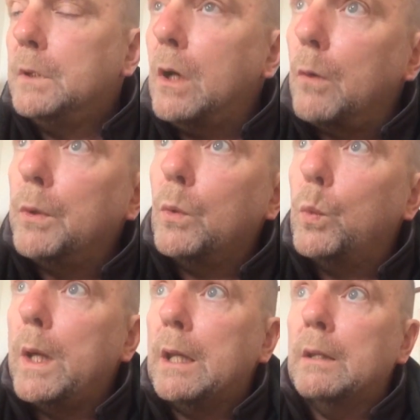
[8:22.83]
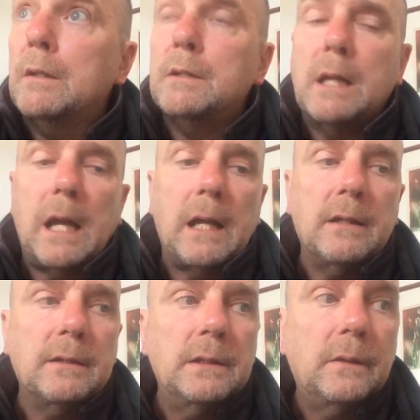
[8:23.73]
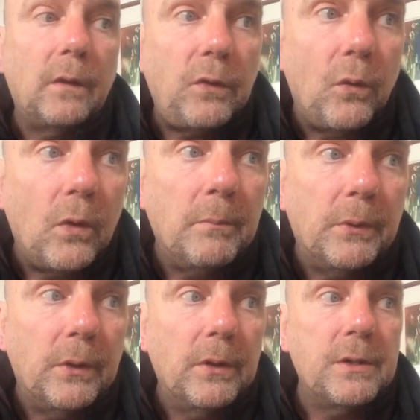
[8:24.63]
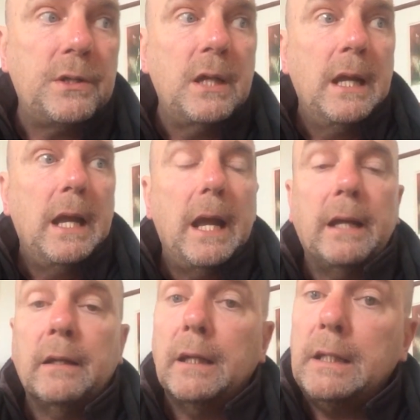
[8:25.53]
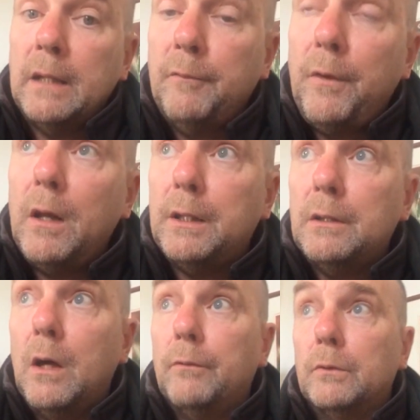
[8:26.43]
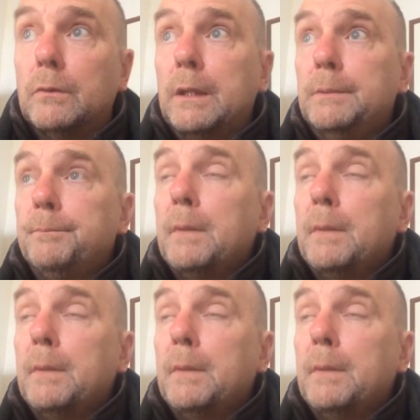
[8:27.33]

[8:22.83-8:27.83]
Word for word: Gone with the Wind and The Thornbirds and a Ken Follett novel, right?